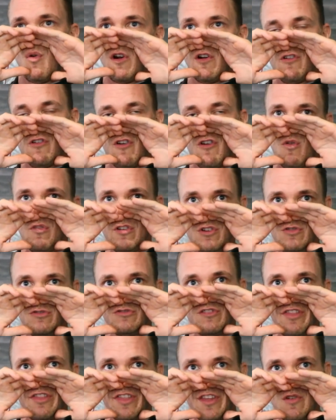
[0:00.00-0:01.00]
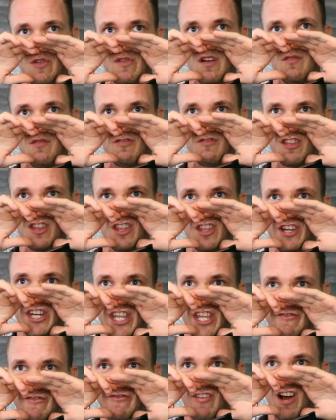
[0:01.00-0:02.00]
or only use Ethereum, the
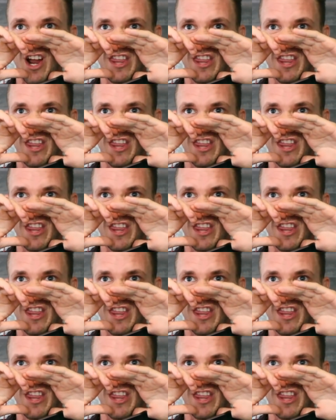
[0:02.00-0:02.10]
DeFi